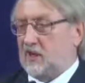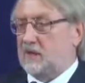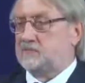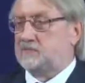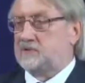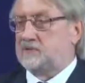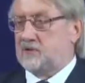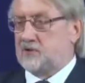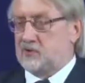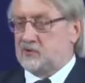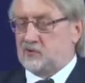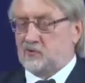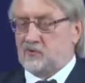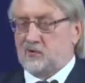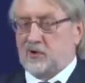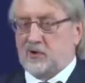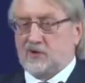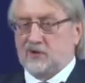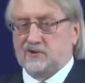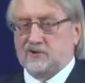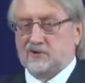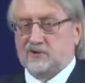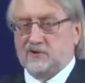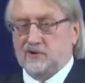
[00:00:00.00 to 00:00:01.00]
This
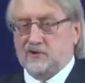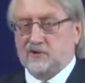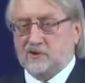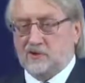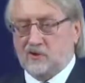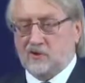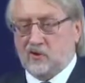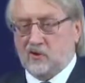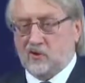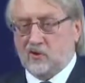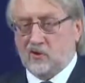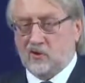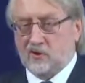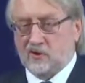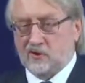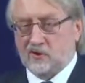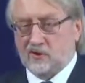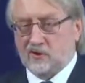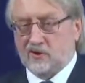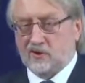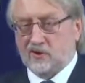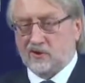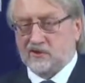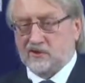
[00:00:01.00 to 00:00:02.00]
is the strategy
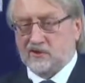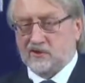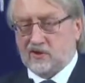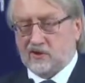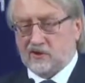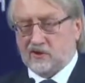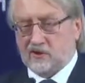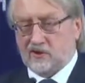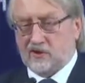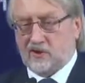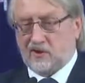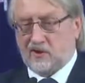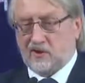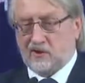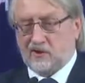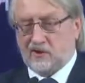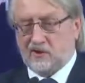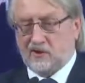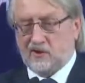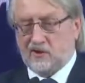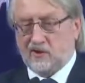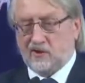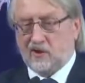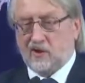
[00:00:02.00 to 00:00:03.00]
called
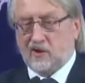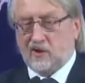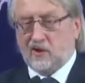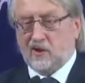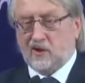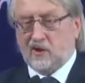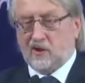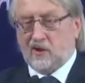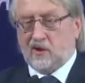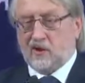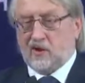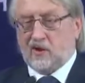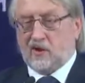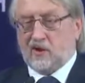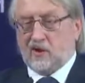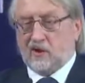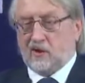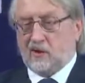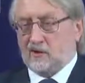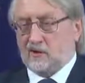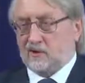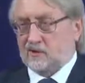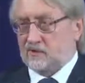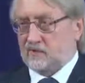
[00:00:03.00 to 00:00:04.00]
Test Up,
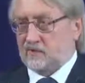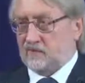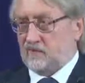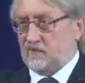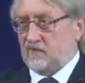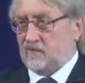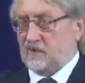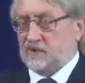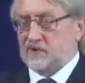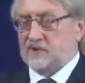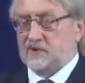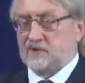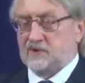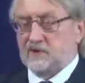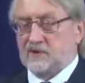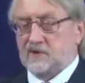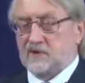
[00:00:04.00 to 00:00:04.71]
Test and Treat.